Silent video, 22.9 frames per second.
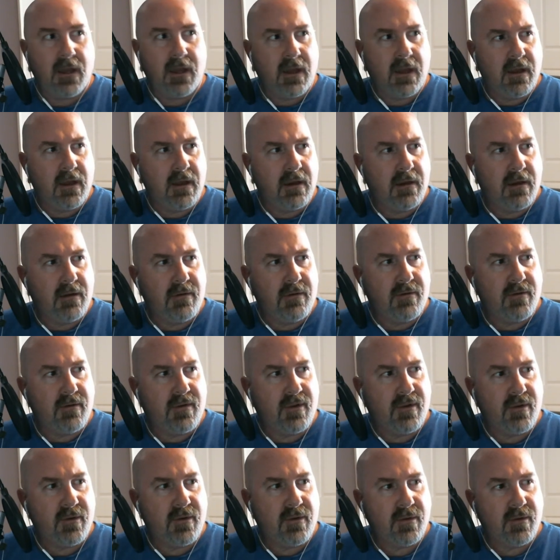and
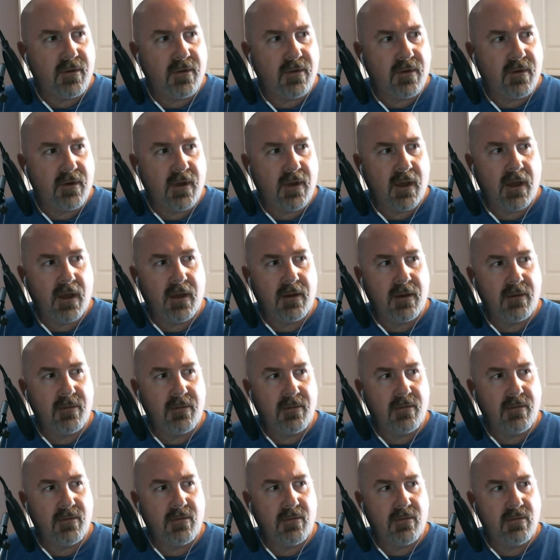uh,
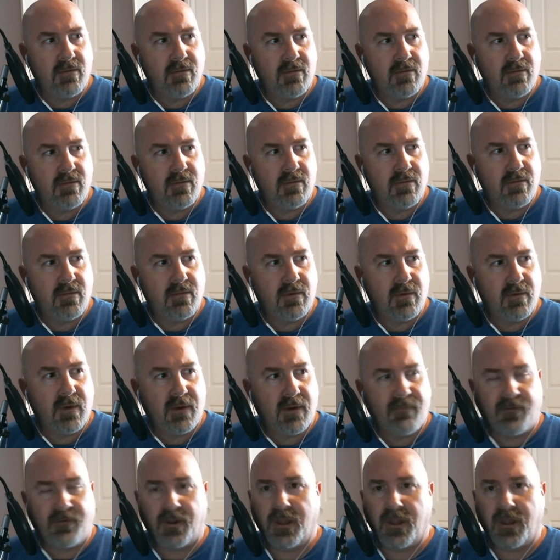
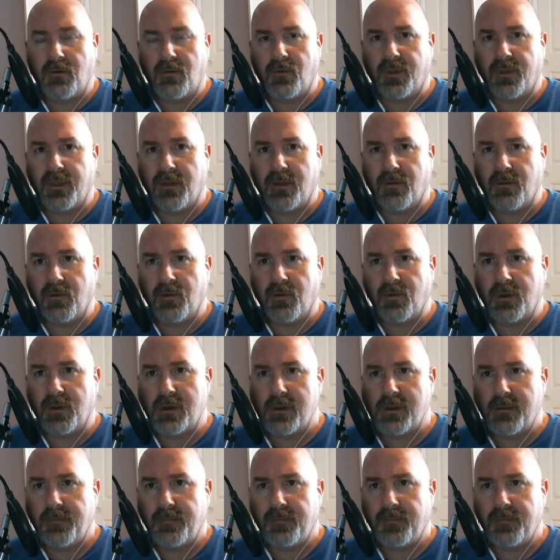I'm forgetting what the other one was.